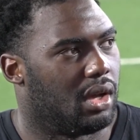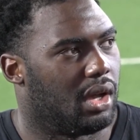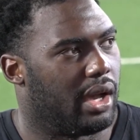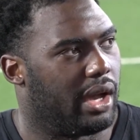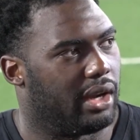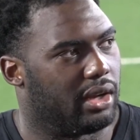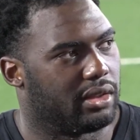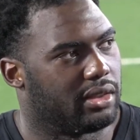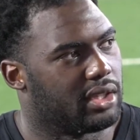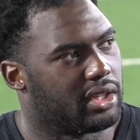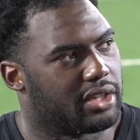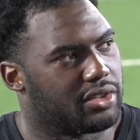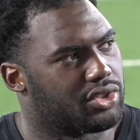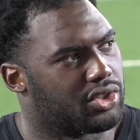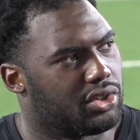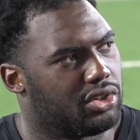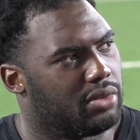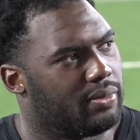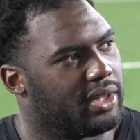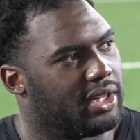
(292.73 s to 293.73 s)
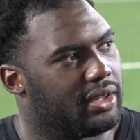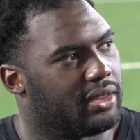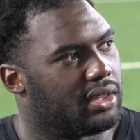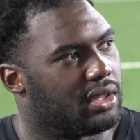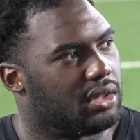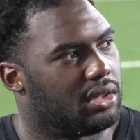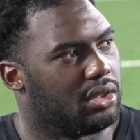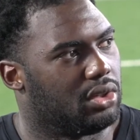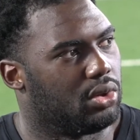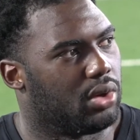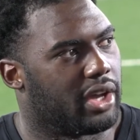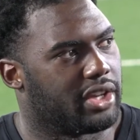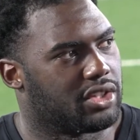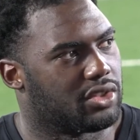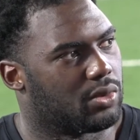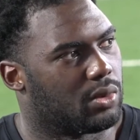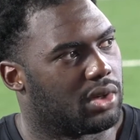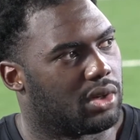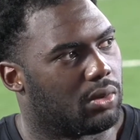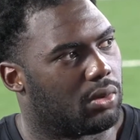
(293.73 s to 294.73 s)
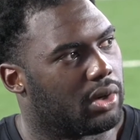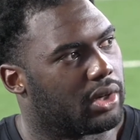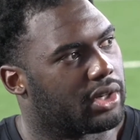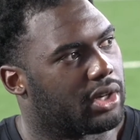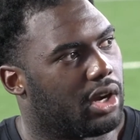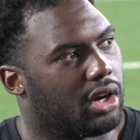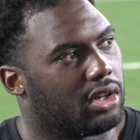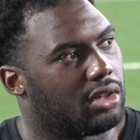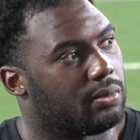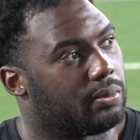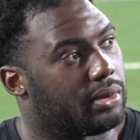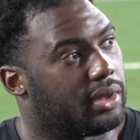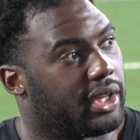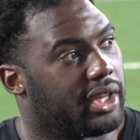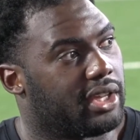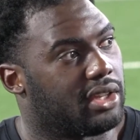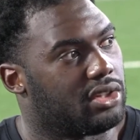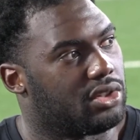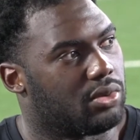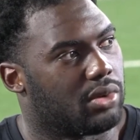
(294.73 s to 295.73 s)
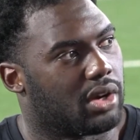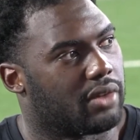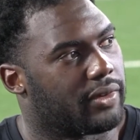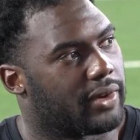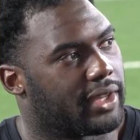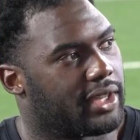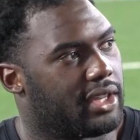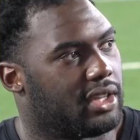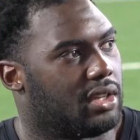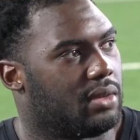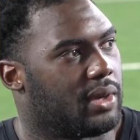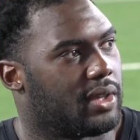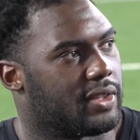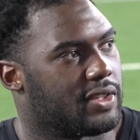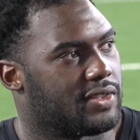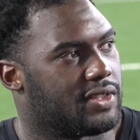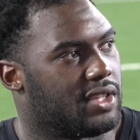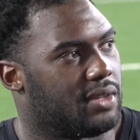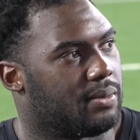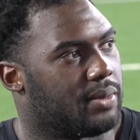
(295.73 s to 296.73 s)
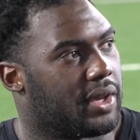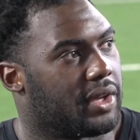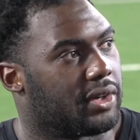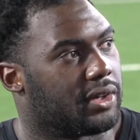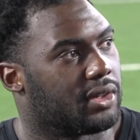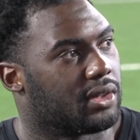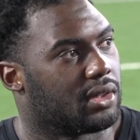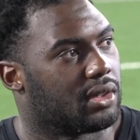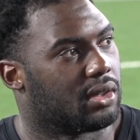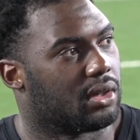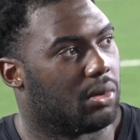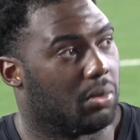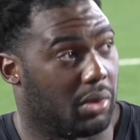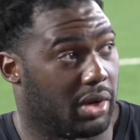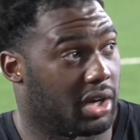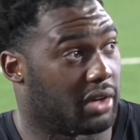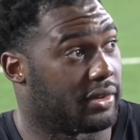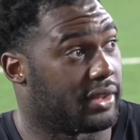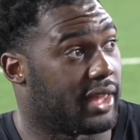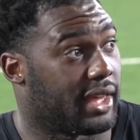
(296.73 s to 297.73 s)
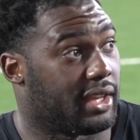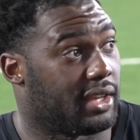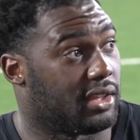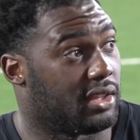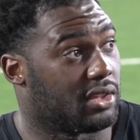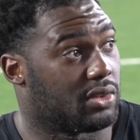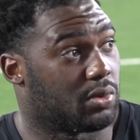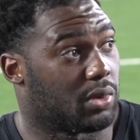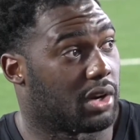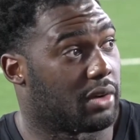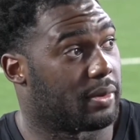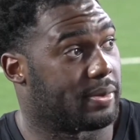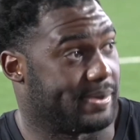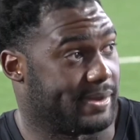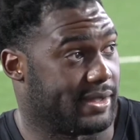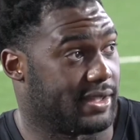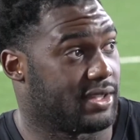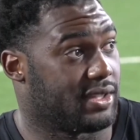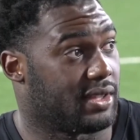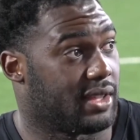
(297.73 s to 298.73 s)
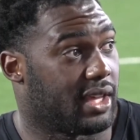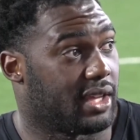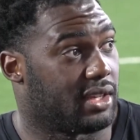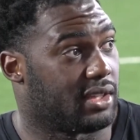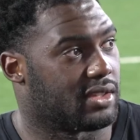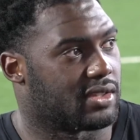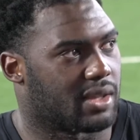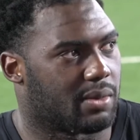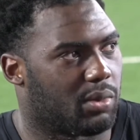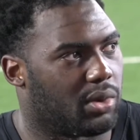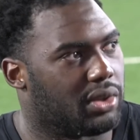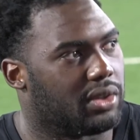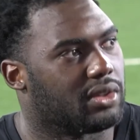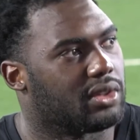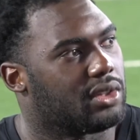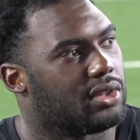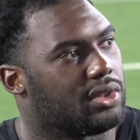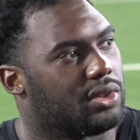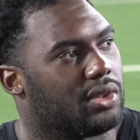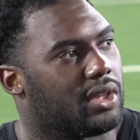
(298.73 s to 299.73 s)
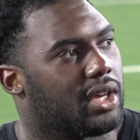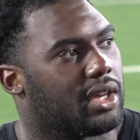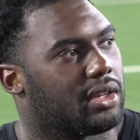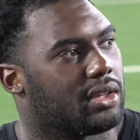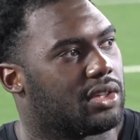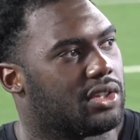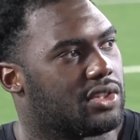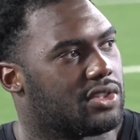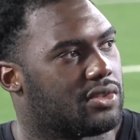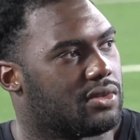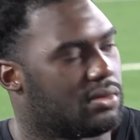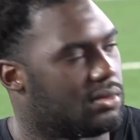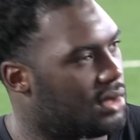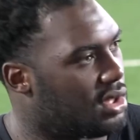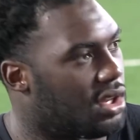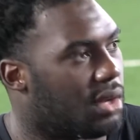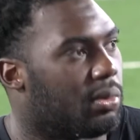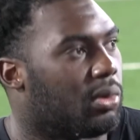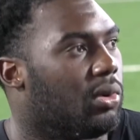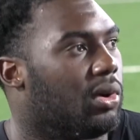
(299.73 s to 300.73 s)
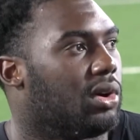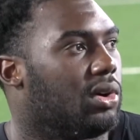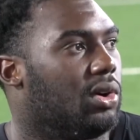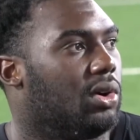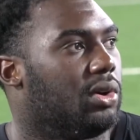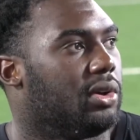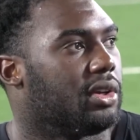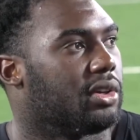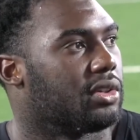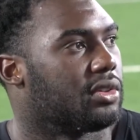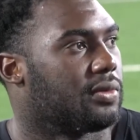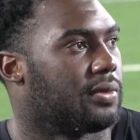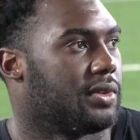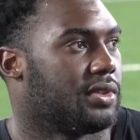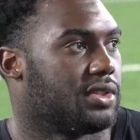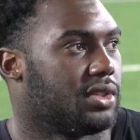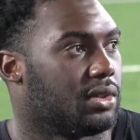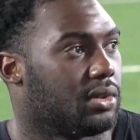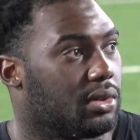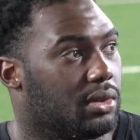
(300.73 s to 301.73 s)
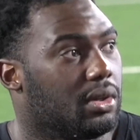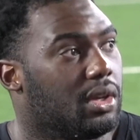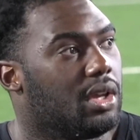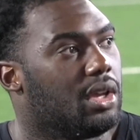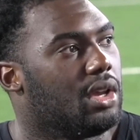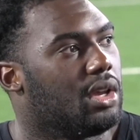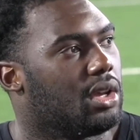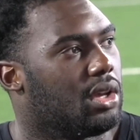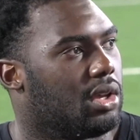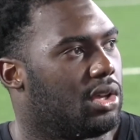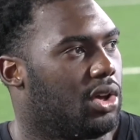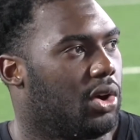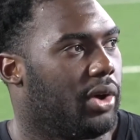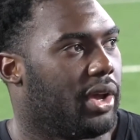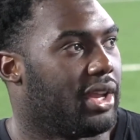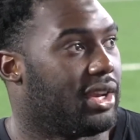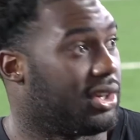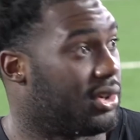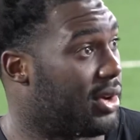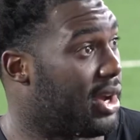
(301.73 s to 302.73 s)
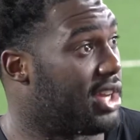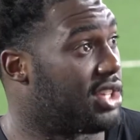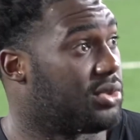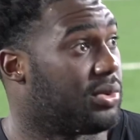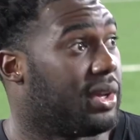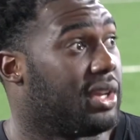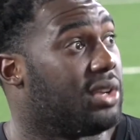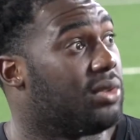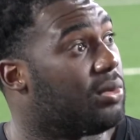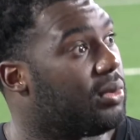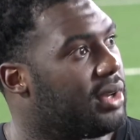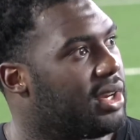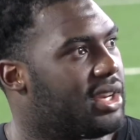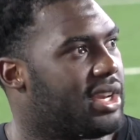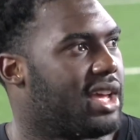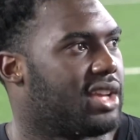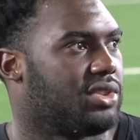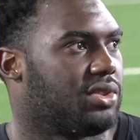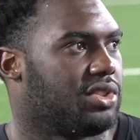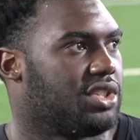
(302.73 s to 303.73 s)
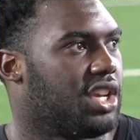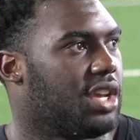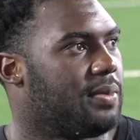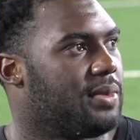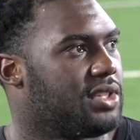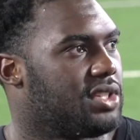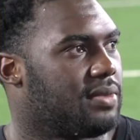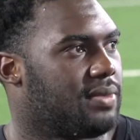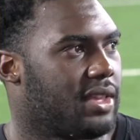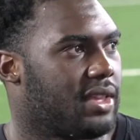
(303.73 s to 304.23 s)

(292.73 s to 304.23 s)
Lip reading: I don't think I've shown them anything new. I just want to work hard and play and do whatever I can to make this team better. whatever that is, whatever position that is, I'm willing to do that, because the number one goal here is for us to go ahead and graduate and win a national championship.